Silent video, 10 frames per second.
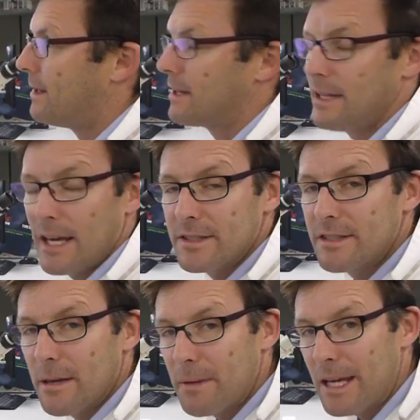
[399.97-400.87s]
The next
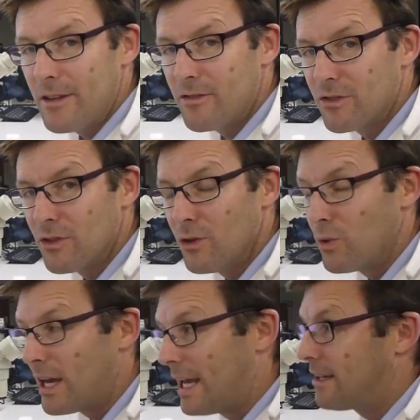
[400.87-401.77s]
step is
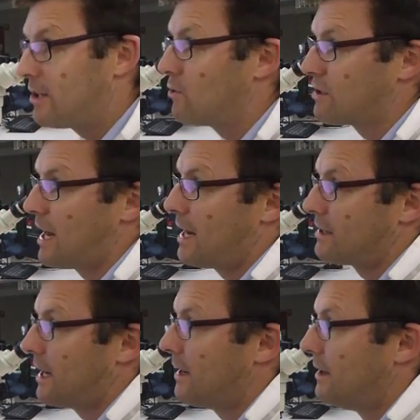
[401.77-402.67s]
to enter your
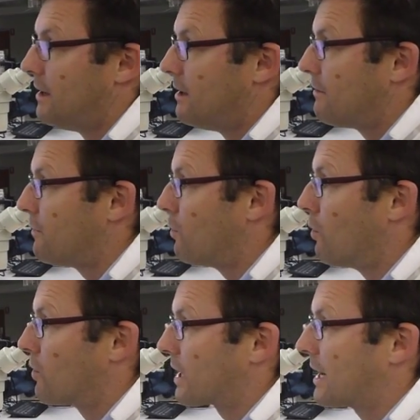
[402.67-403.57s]
data
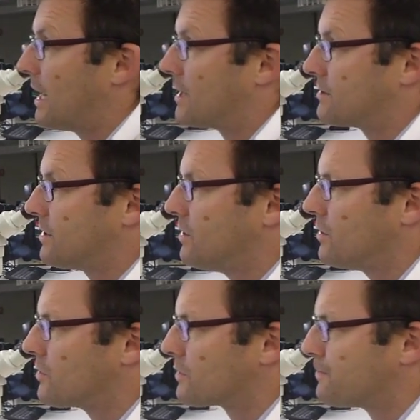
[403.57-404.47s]
for the class to
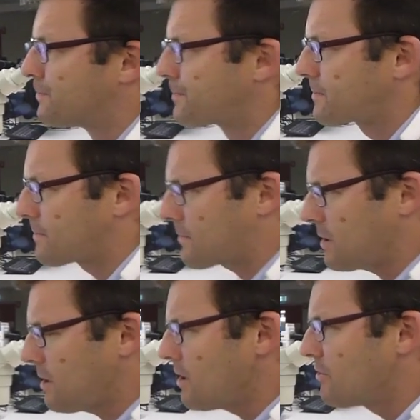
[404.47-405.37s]
use.
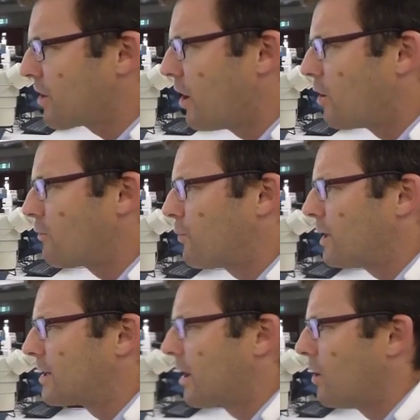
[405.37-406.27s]
So if
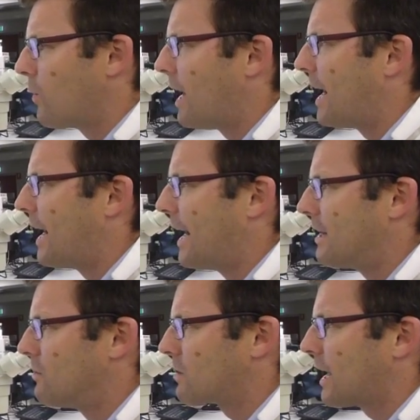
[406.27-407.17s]
we go
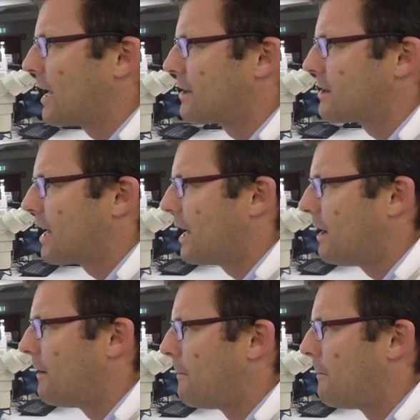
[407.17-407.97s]
look under